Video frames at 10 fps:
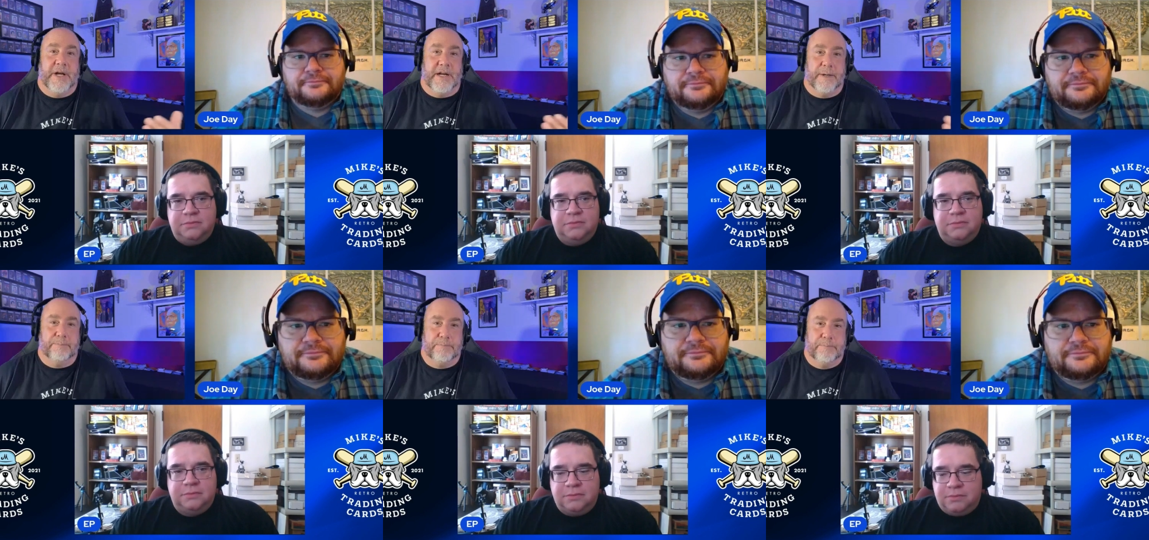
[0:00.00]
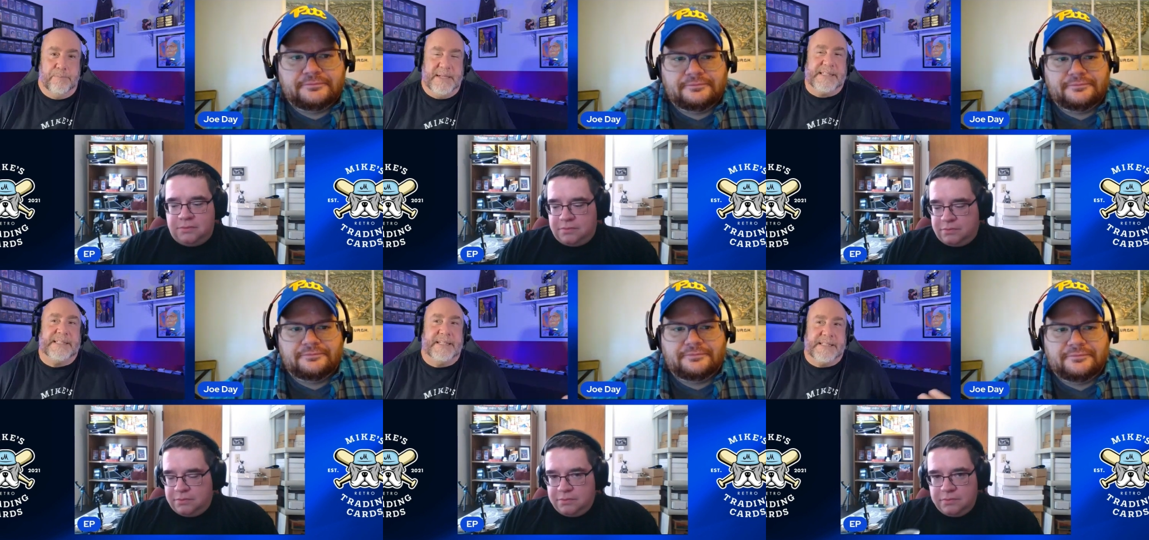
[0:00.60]
Speaker 1: in a
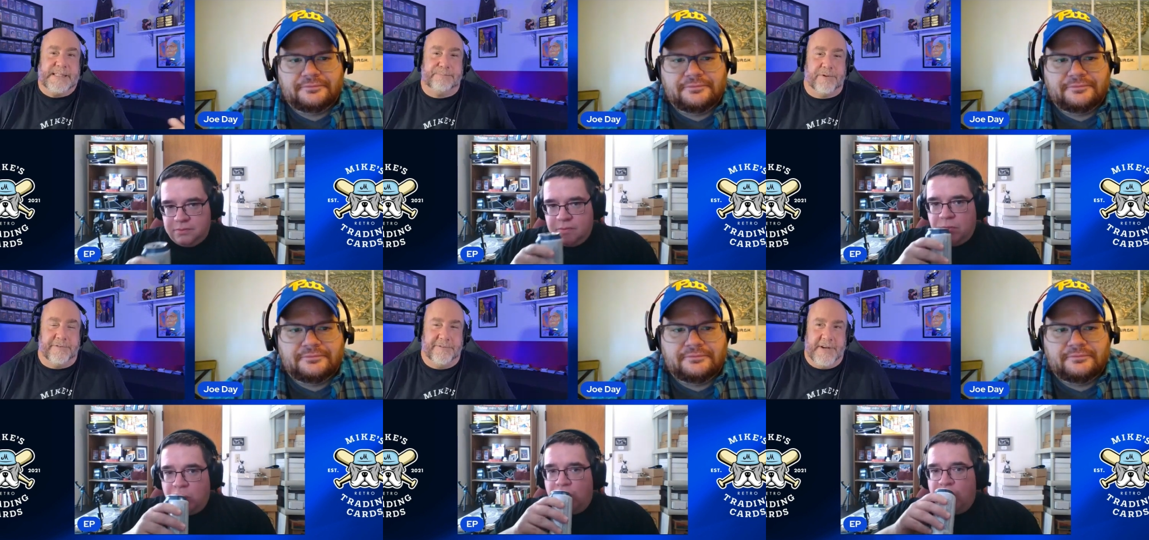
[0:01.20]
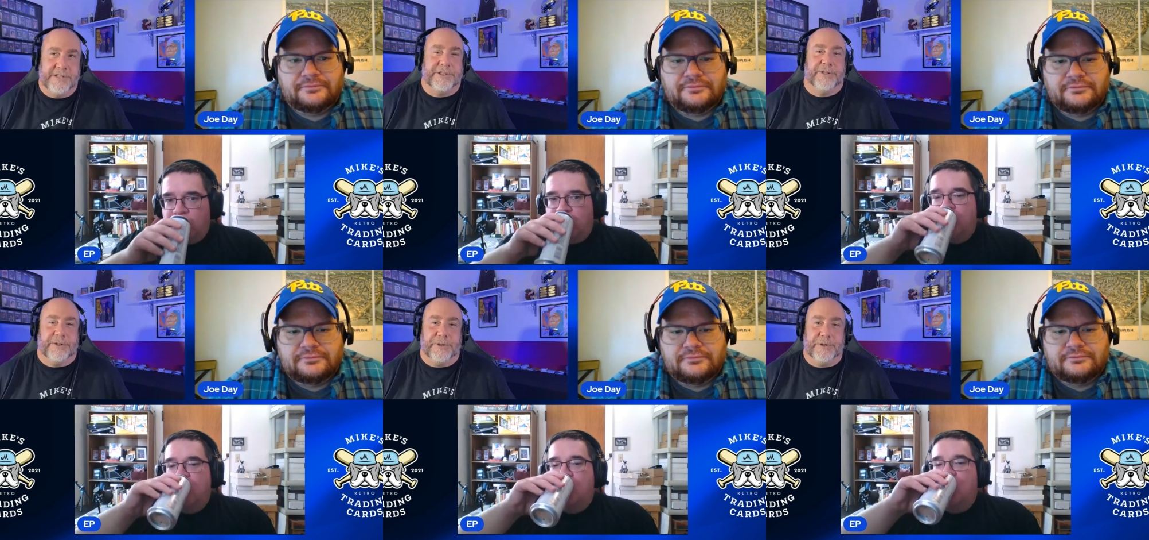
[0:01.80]
business,
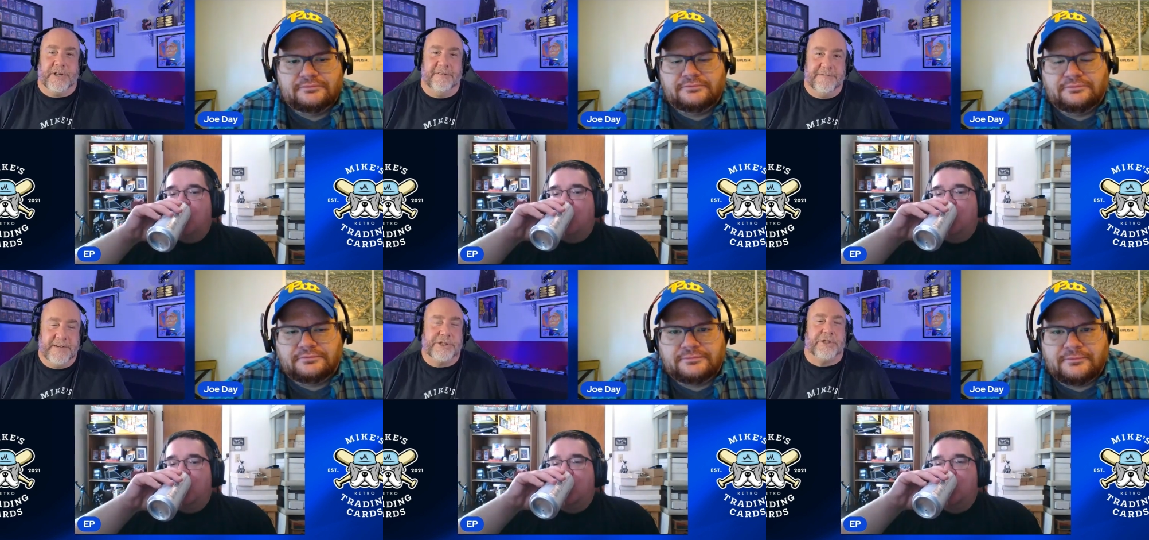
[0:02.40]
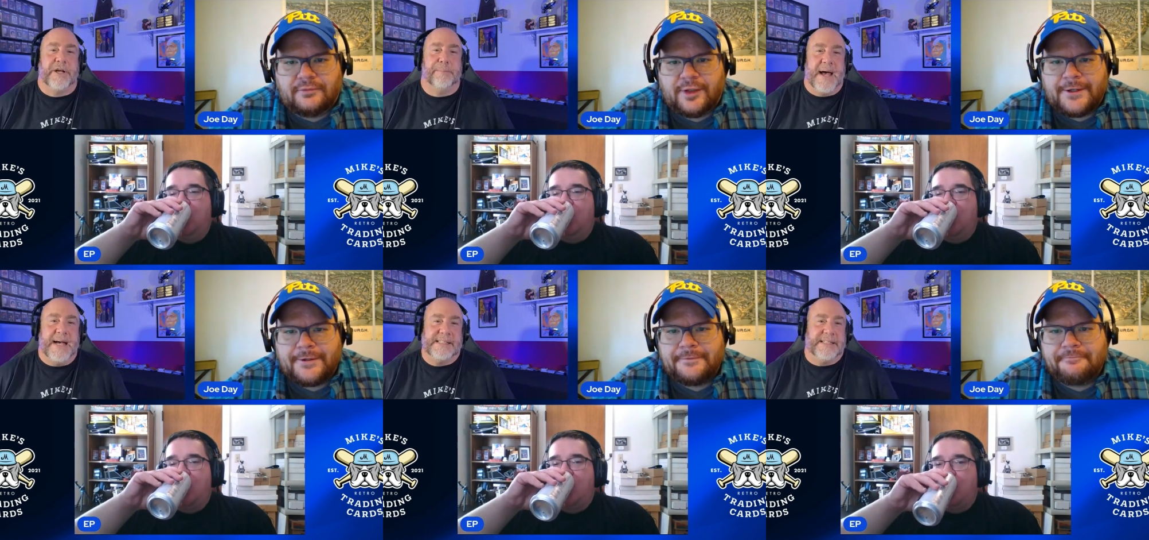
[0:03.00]
professional, official
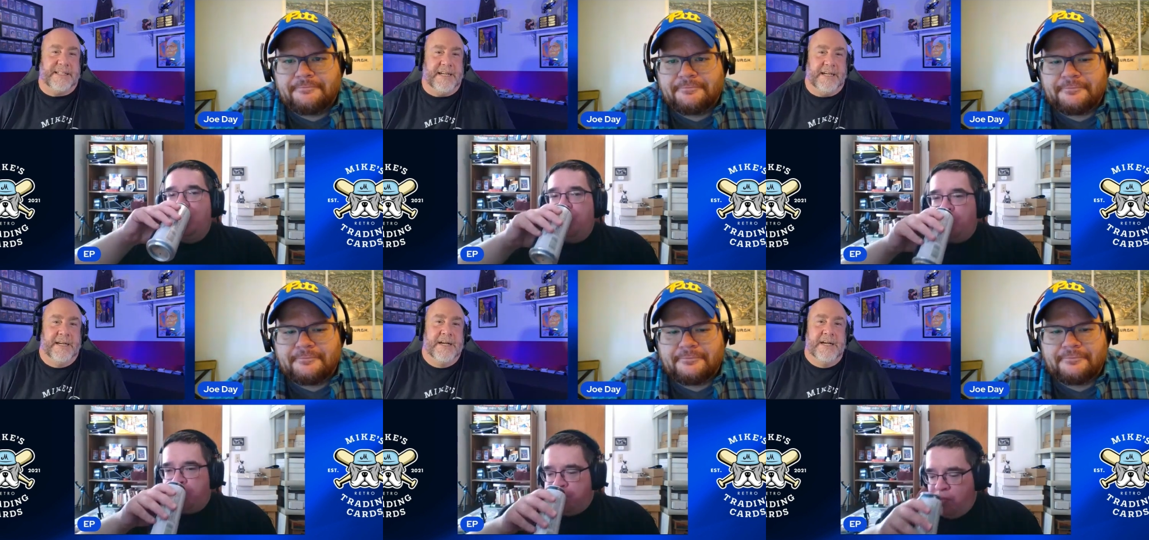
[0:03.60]
capacity,